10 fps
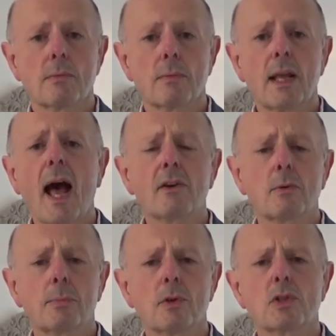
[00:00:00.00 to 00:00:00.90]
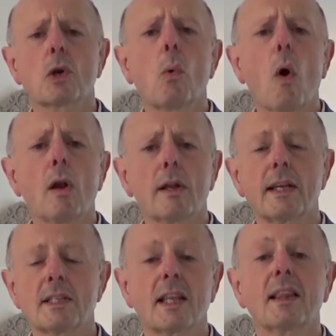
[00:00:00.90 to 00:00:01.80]
the attributes, the
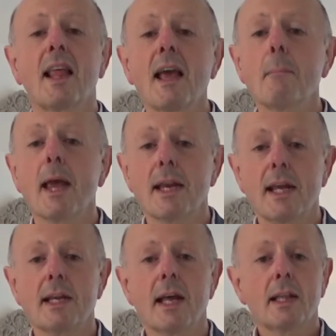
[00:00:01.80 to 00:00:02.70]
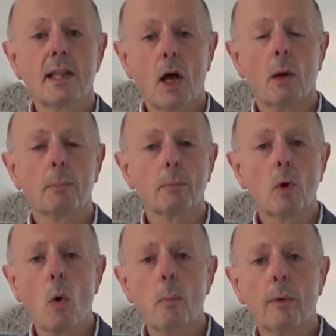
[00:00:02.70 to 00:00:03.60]
qualities that they may need to help them
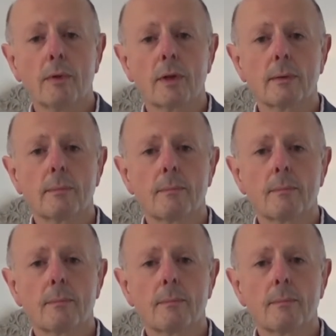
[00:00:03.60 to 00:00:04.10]
cope with it.